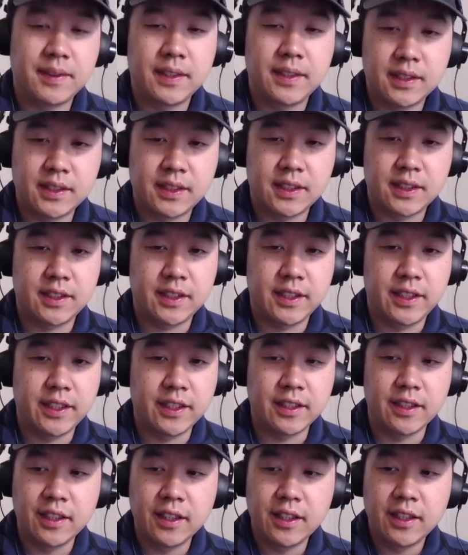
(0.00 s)
That's good to
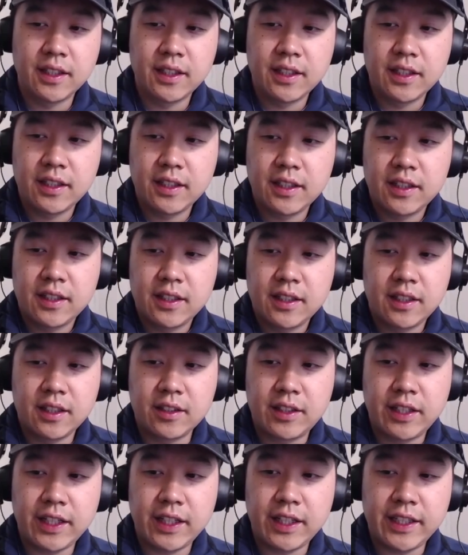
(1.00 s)
hear.
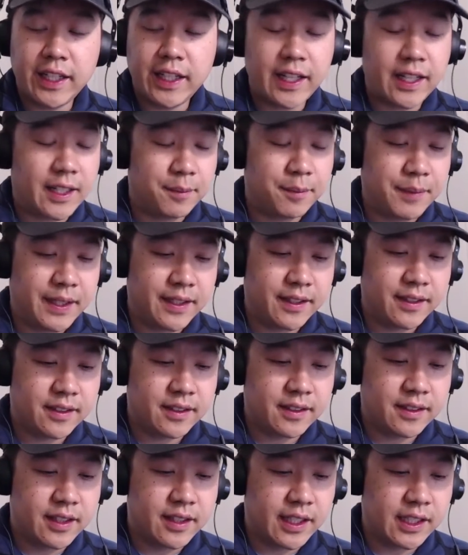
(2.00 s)
Okay. Yeah. I mean,
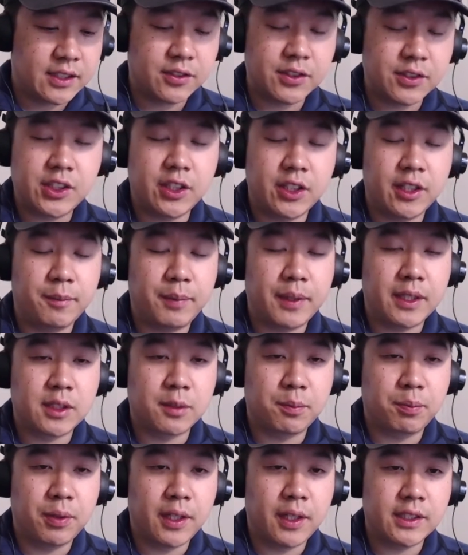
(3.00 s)
thanks for sharing about
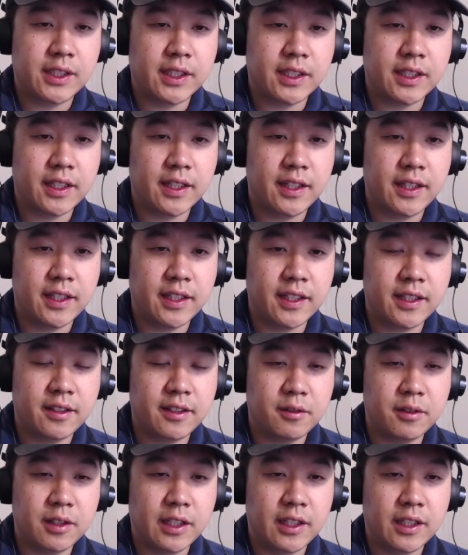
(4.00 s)
your project. I
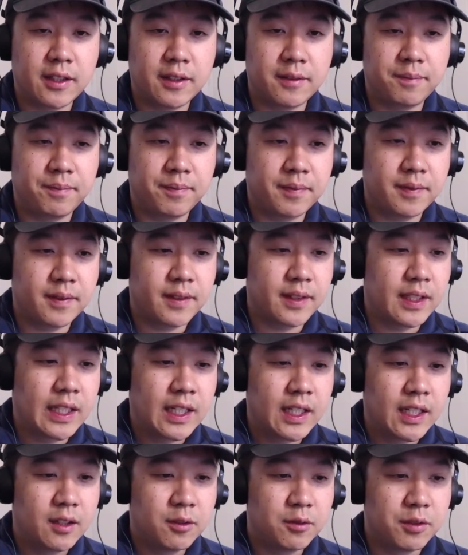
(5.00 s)
think um,
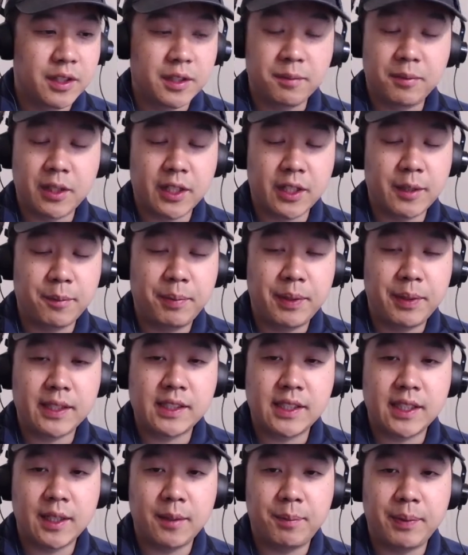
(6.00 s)
when the market
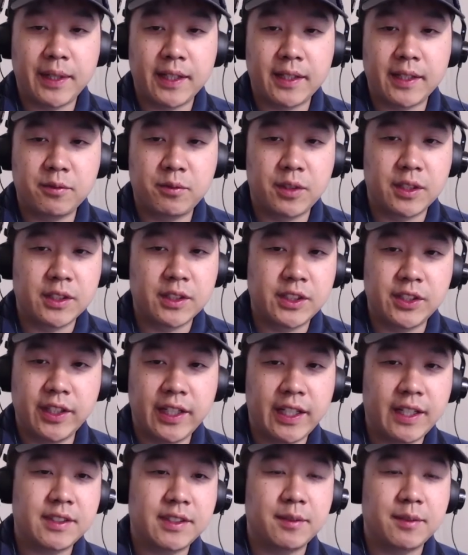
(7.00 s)
picks up and once you
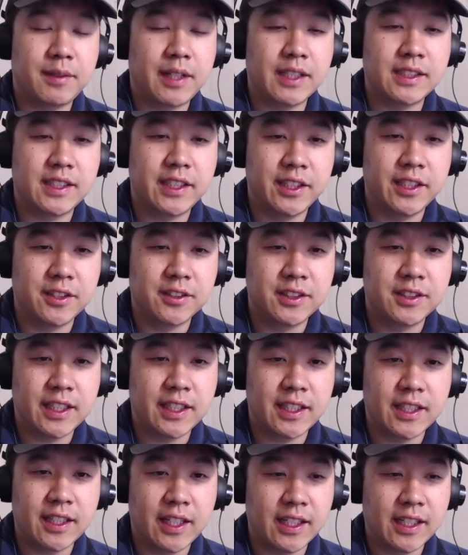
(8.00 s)
have some ICOs
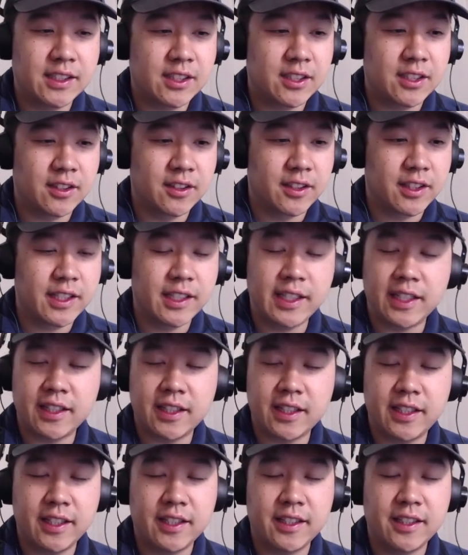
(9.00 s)
that I start looking at
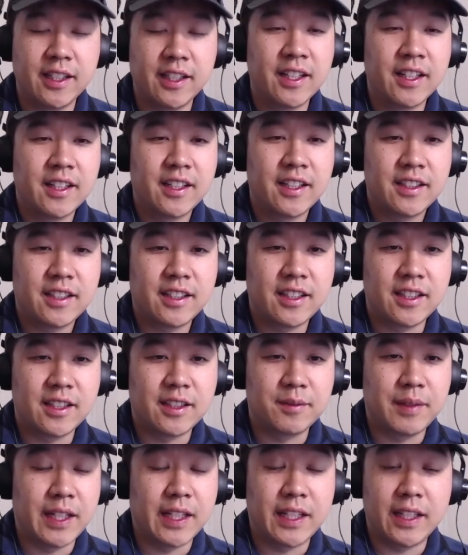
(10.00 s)
again,
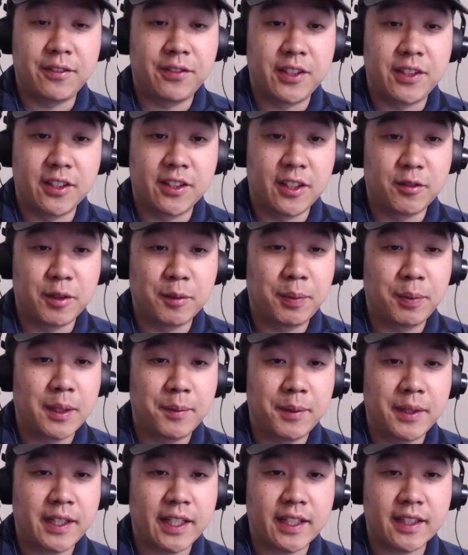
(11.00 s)
um, if they're on
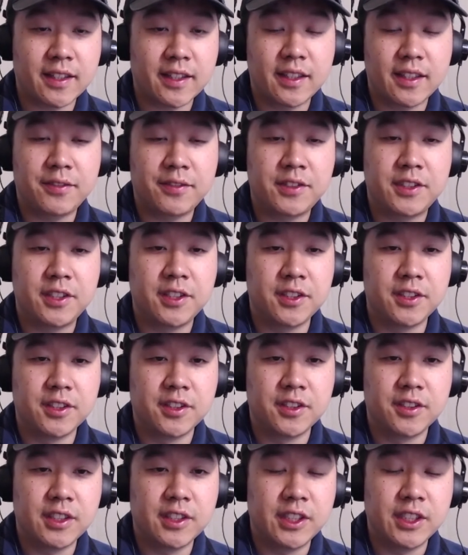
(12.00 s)
Republic, I'd love
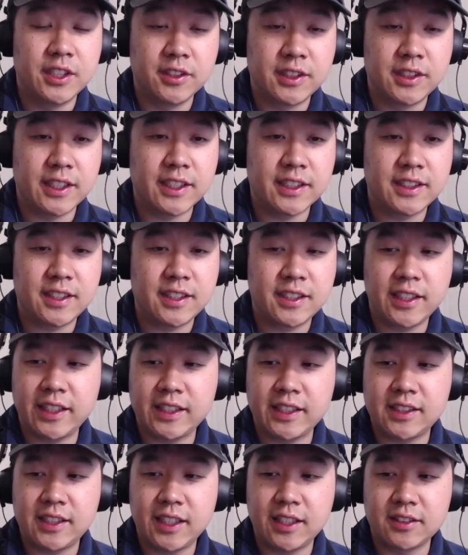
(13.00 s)
to use it.
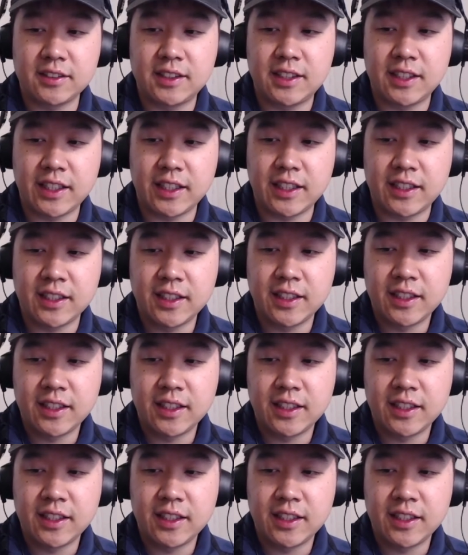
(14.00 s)
It sounds like